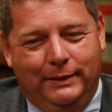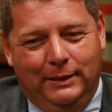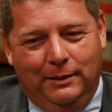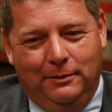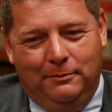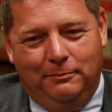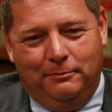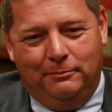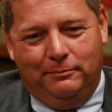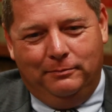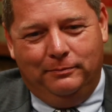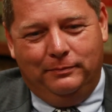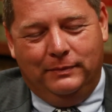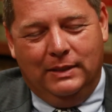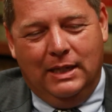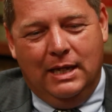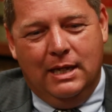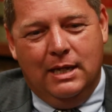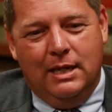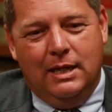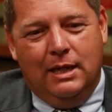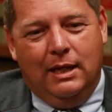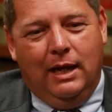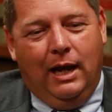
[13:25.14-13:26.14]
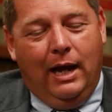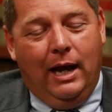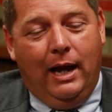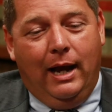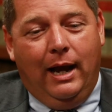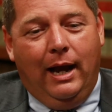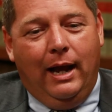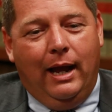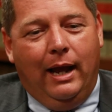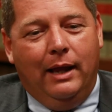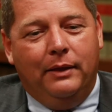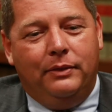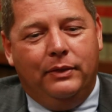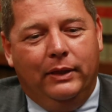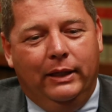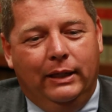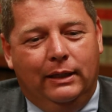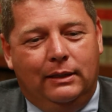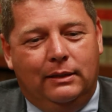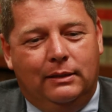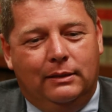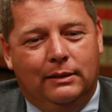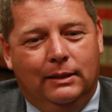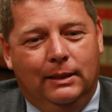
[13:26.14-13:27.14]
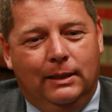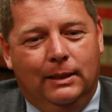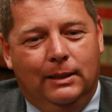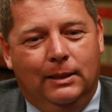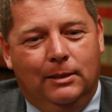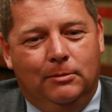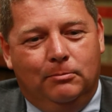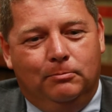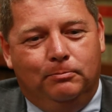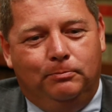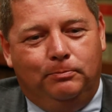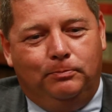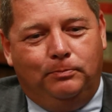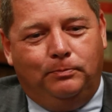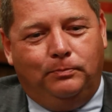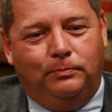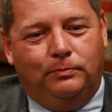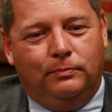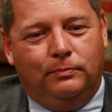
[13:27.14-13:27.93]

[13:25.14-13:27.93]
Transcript: yeah. I, I think um,